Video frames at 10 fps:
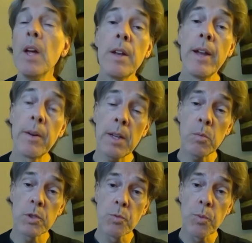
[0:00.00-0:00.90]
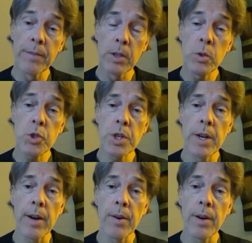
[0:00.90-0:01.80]
Now, it was
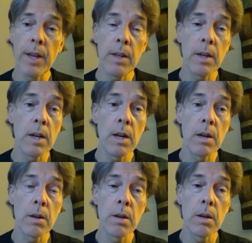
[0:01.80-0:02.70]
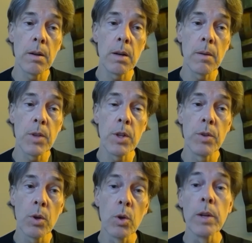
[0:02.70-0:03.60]
revolutionary in the
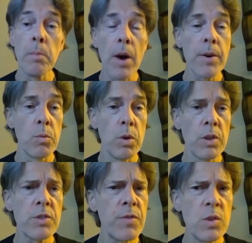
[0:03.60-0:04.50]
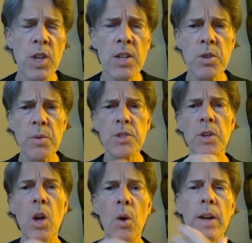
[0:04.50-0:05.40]
early modern world, a few centuries
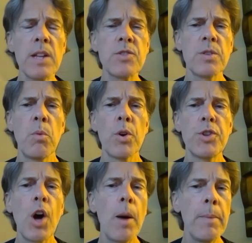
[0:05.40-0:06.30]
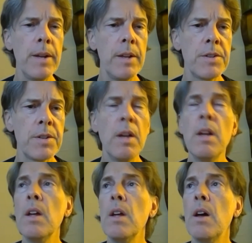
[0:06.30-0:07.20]
ago, against a more dominant
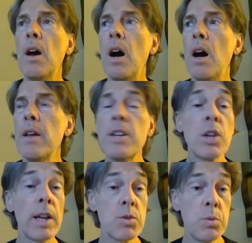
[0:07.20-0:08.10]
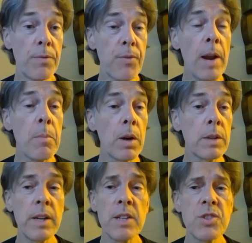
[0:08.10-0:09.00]
intellectual framework that
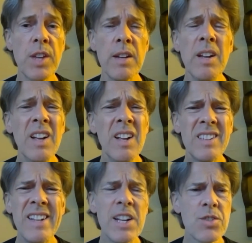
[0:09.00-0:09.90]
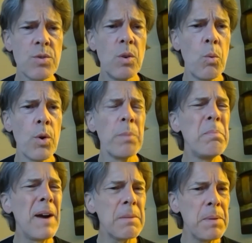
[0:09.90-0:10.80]
had said the natural world
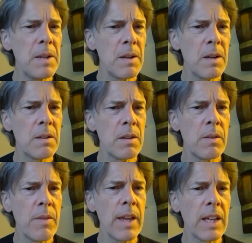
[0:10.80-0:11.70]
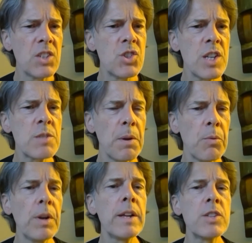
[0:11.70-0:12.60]
might be exist, but
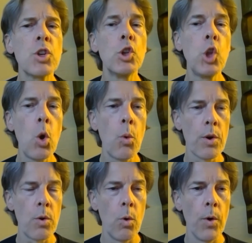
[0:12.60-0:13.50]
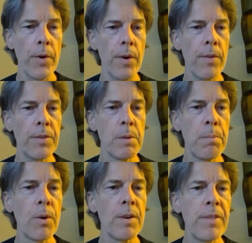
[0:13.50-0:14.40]
really it's a lower order. That the
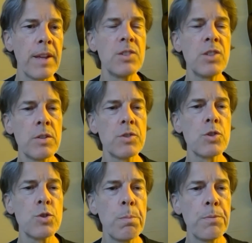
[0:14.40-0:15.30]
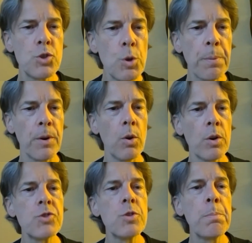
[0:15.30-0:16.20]
important thing is that there's a super or a
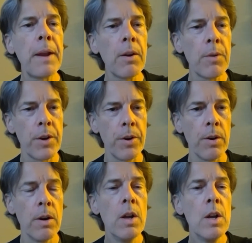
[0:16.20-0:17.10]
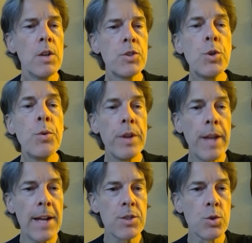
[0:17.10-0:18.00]
superior to the
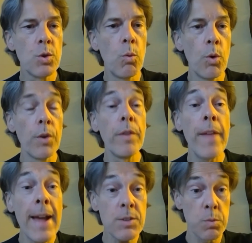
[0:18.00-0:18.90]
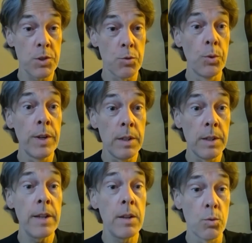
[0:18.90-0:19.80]
natural world, and that's what's
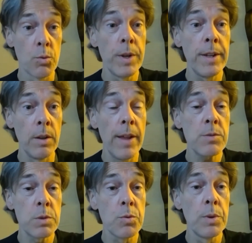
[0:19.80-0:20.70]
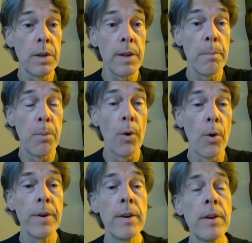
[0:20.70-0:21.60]
really real. That's what's really
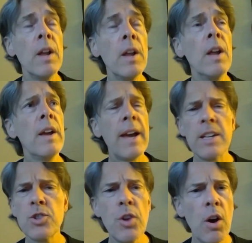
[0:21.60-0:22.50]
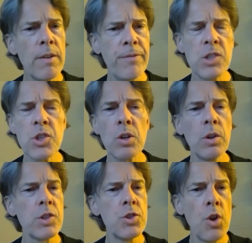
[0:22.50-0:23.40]
important, and it's non-physical, it's
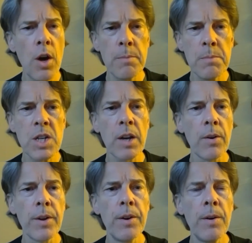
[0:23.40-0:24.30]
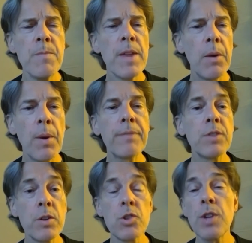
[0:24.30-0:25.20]
non-material, and we have to
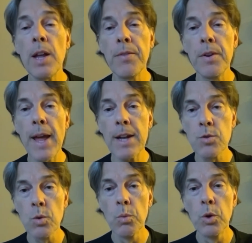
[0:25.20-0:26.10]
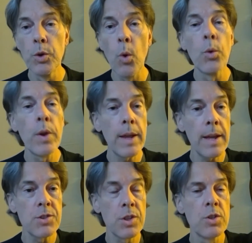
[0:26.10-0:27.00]
understand the natural world only as
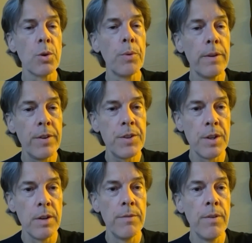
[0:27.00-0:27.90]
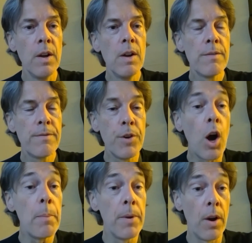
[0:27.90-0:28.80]
a derivative
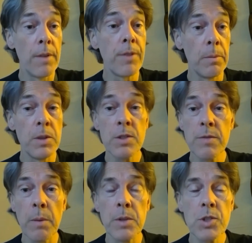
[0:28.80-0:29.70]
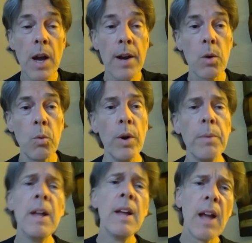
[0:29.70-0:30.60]
phenomenon from this higher world.
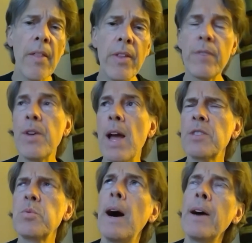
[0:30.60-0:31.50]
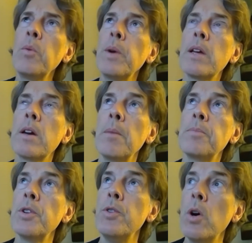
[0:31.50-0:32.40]
And then if you ask, well, how do we come to
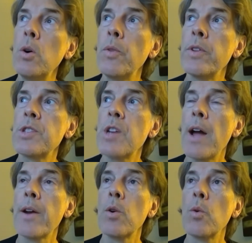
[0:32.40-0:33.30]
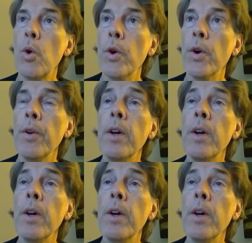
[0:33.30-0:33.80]
know this higher world?